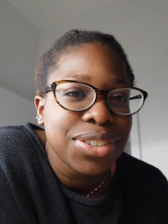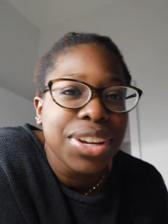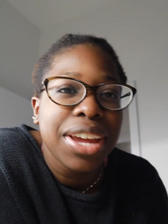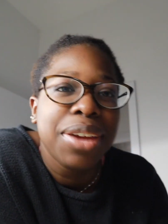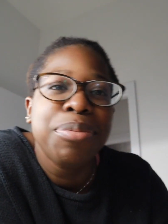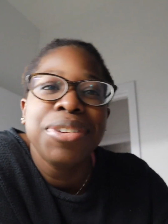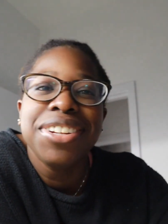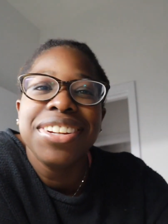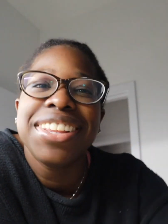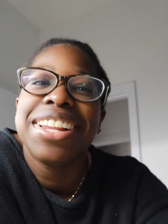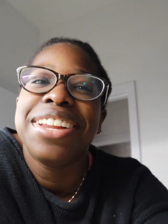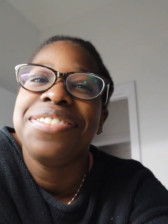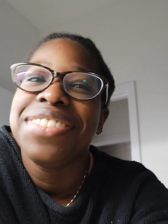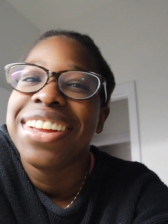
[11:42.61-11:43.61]
Okay, building a
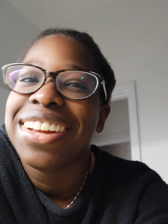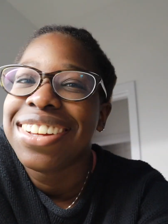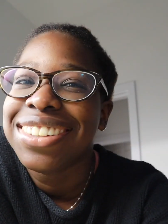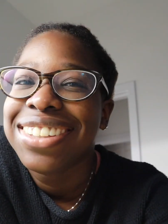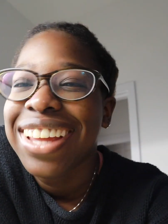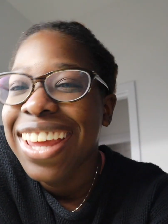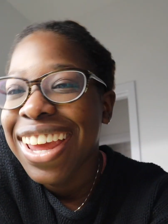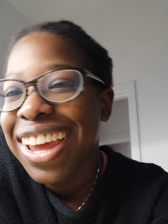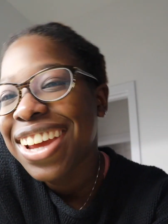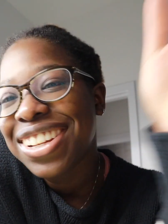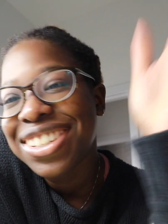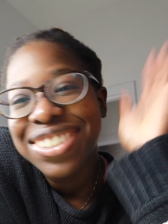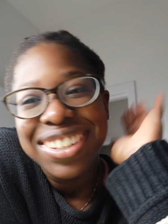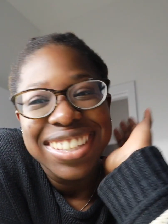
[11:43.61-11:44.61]
lamp now.
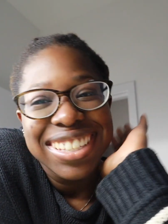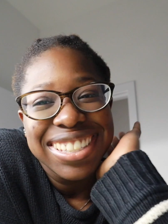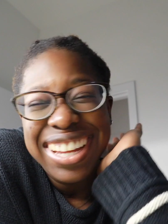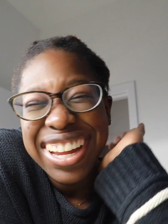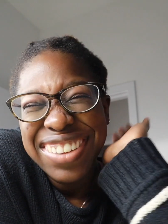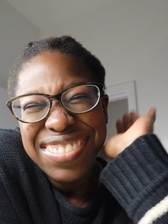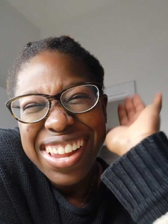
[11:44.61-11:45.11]
Enjoy this time